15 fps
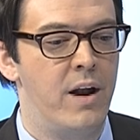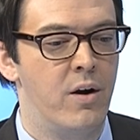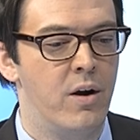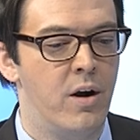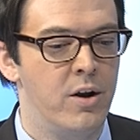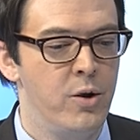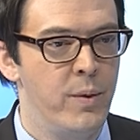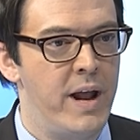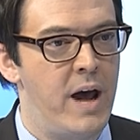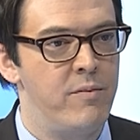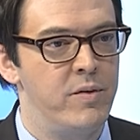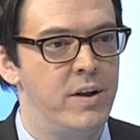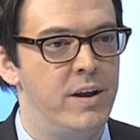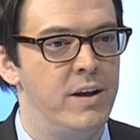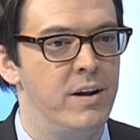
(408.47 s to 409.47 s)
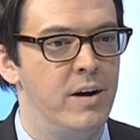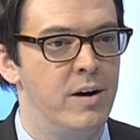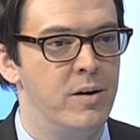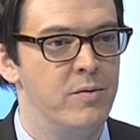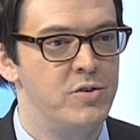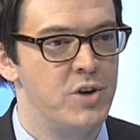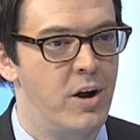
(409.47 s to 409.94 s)
Are you an advocate
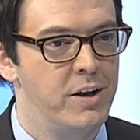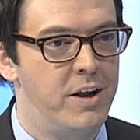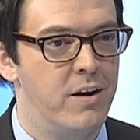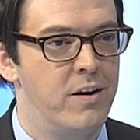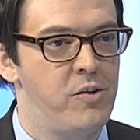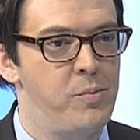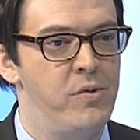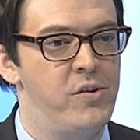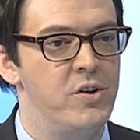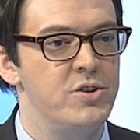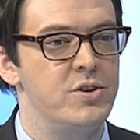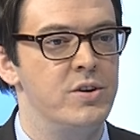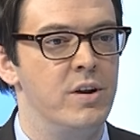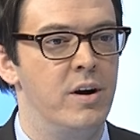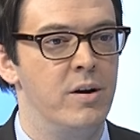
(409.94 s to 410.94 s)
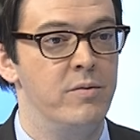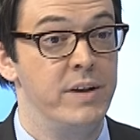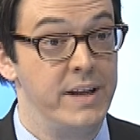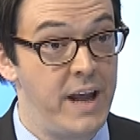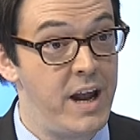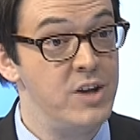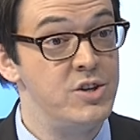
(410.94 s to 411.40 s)
of John Kerry's position of
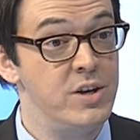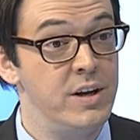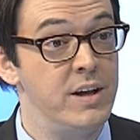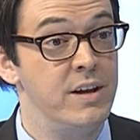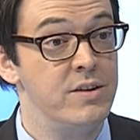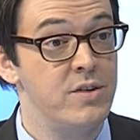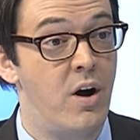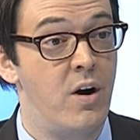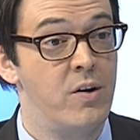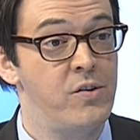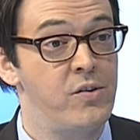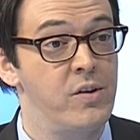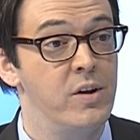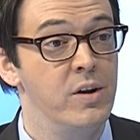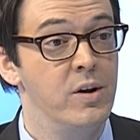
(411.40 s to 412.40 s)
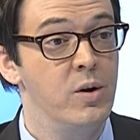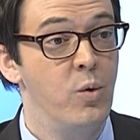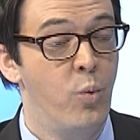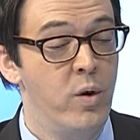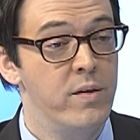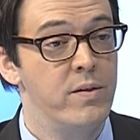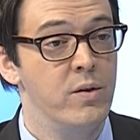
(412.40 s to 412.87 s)
engaging in talks
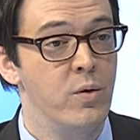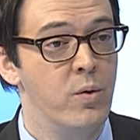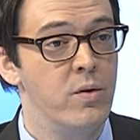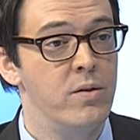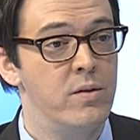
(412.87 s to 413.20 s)
with the North?